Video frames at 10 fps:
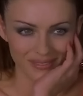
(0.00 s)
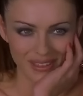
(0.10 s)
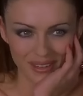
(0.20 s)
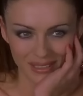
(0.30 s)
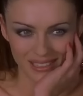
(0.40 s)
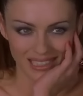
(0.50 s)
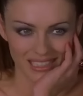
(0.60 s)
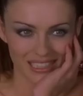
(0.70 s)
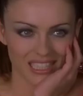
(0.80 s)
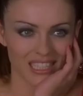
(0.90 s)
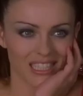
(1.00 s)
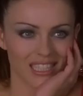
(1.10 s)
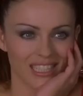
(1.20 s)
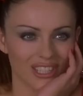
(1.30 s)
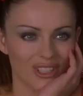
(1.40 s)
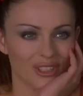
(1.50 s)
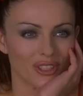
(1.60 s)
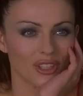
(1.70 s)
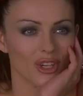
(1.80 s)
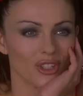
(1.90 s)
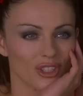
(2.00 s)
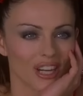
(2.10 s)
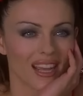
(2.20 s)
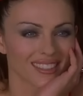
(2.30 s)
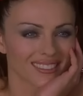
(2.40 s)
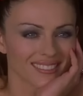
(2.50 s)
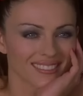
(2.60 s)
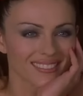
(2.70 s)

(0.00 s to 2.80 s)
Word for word: Why don't we take a teensy little look at the contract?